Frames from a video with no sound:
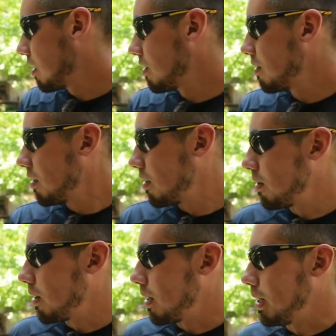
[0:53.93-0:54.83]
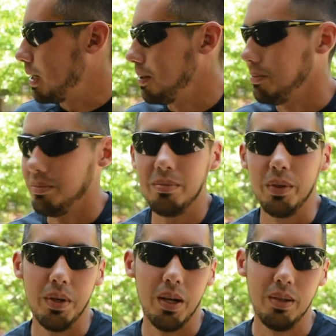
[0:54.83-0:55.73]
there. Um,
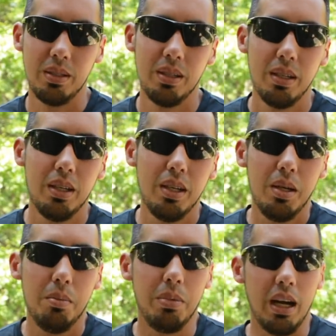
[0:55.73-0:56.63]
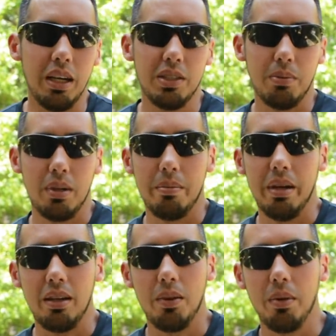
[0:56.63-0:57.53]
who knows? But I just wanted to
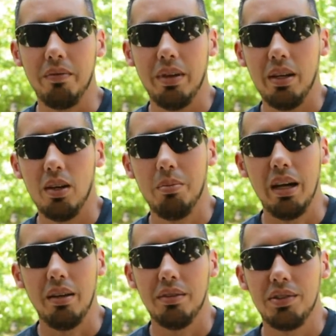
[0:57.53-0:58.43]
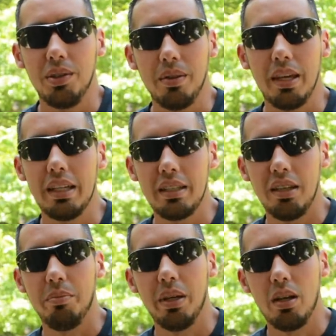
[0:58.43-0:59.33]
make a quick video about two things
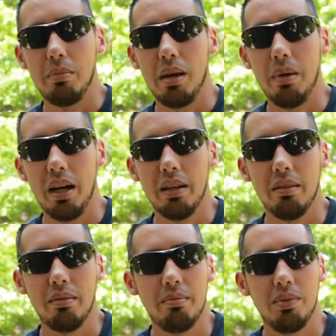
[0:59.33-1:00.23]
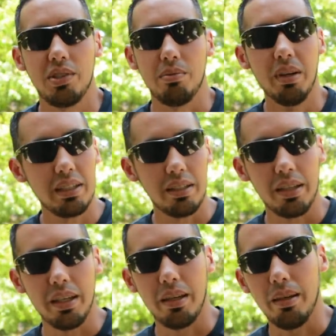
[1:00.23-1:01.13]
that have been on my mind just
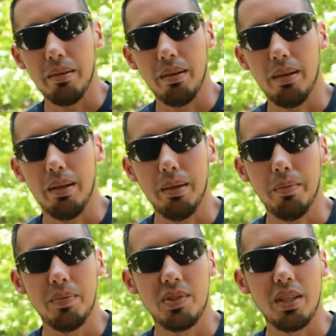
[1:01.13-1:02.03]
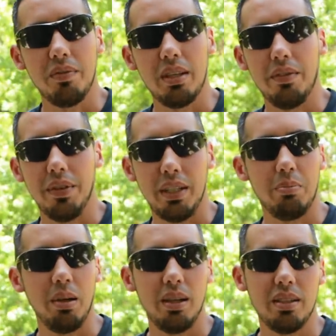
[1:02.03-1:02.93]
recently and um, stuff that I've
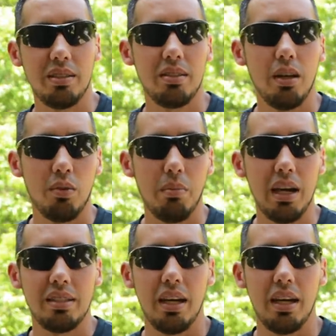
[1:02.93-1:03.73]
experienced over my